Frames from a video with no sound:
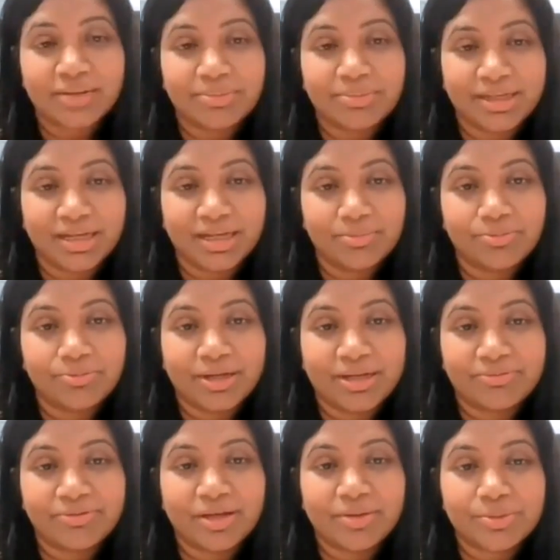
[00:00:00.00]
coming up,
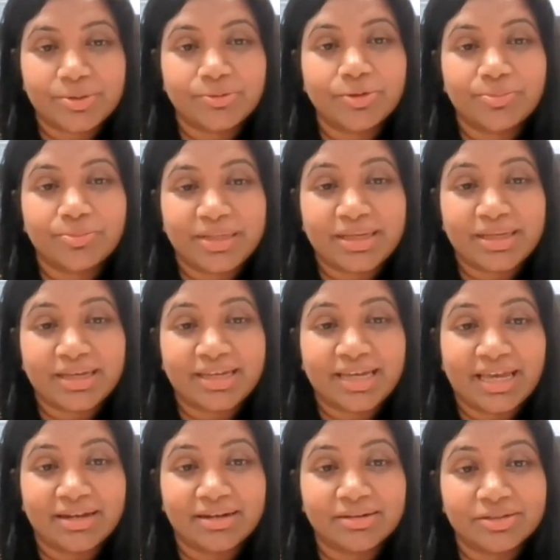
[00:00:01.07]
where firms will be
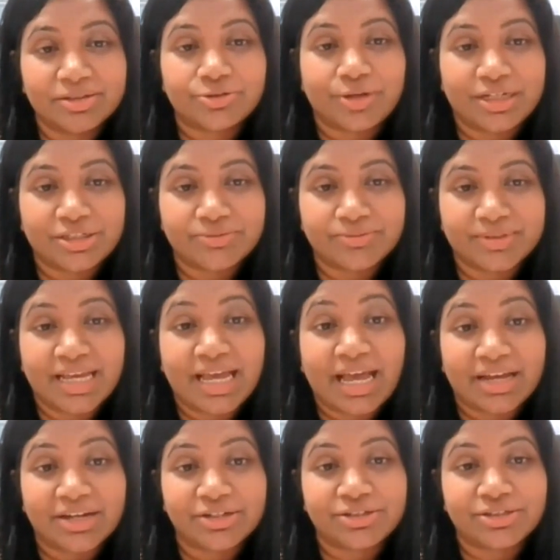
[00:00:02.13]
again stretched for
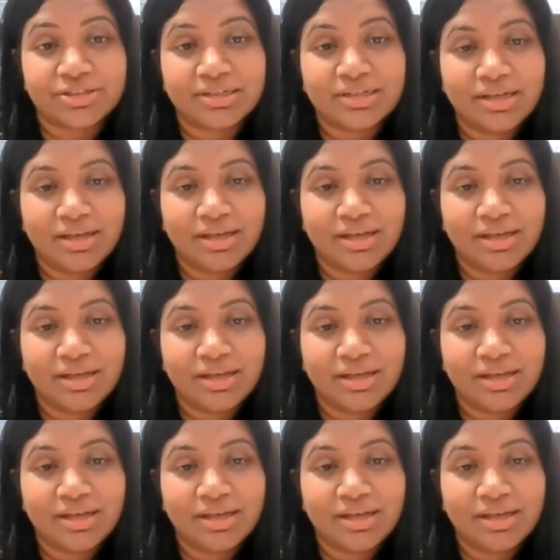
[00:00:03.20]
cash,